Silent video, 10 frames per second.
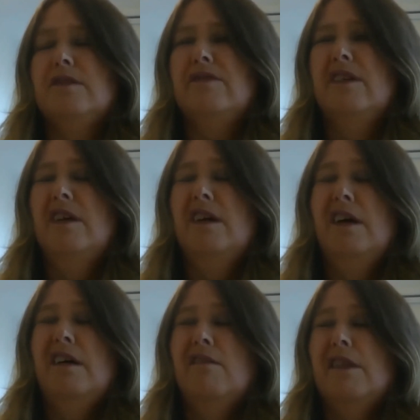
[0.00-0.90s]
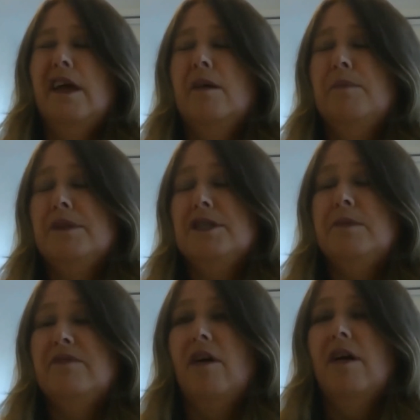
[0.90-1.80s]
of all the help that she
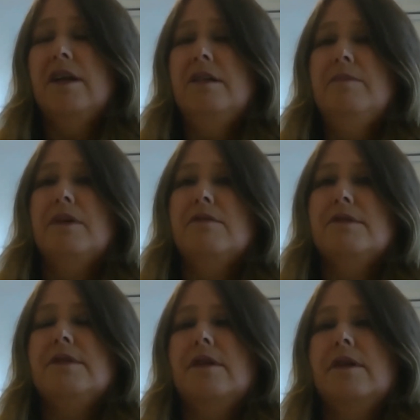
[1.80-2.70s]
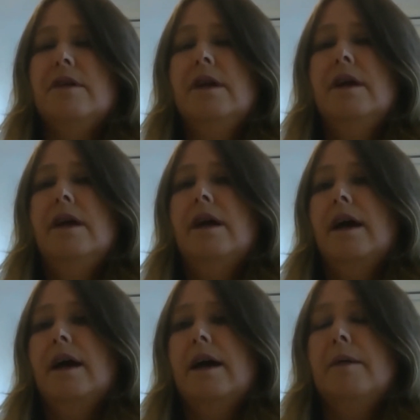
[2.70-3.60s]
provided, but also
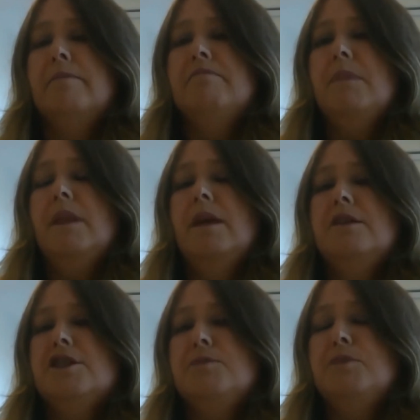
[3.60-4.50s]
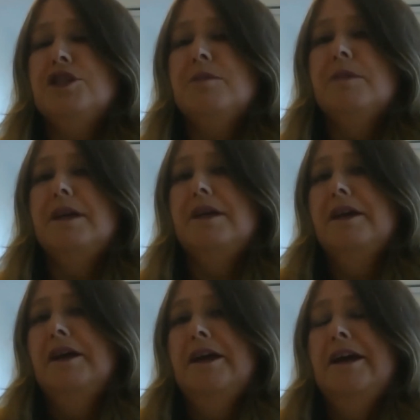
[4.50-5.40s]
just pushing me
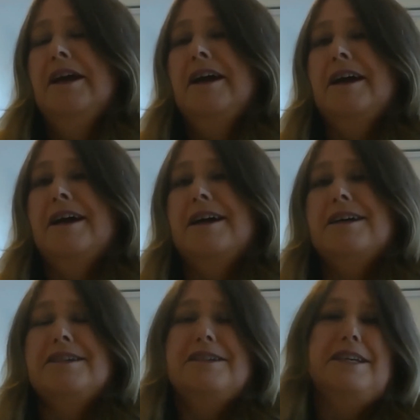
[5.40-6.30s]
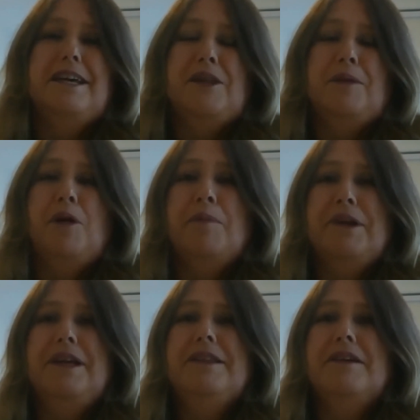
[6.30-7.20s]
to get the
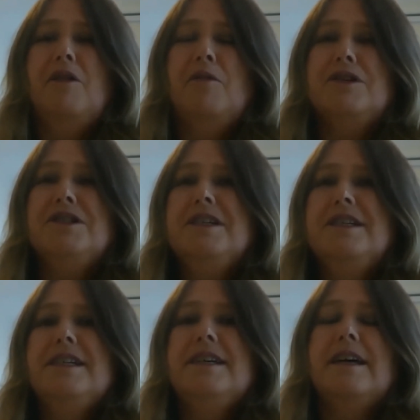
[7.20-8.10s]
property that I wanted.